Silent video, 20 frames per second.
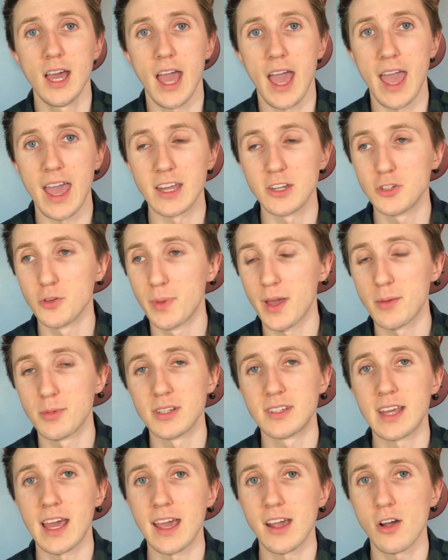And you'll be able
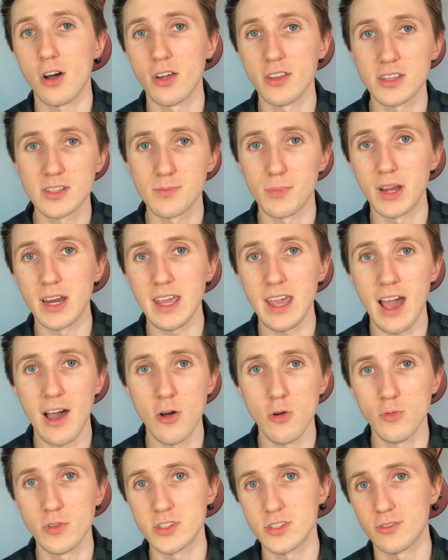to take all this money
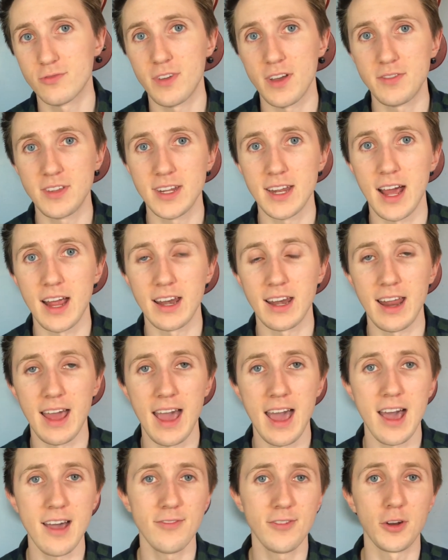out once you're 59 and a
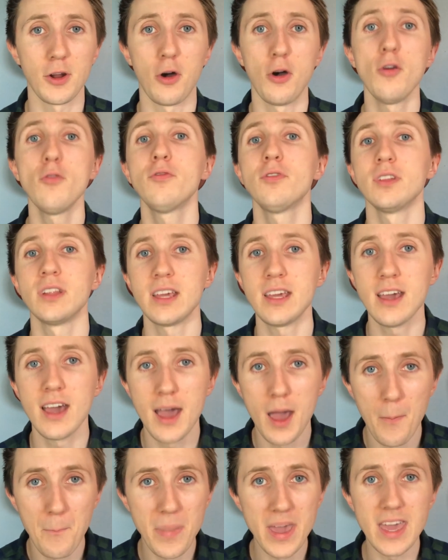half and hopefully
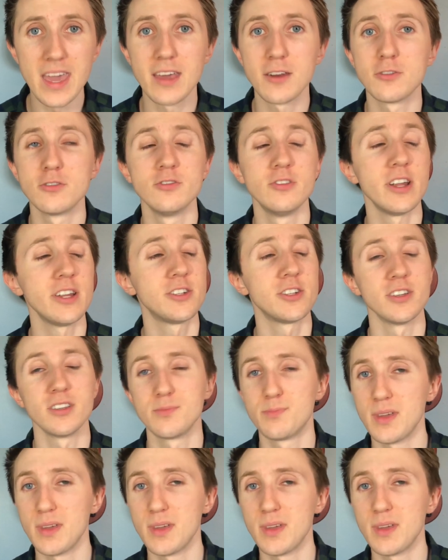be in riches,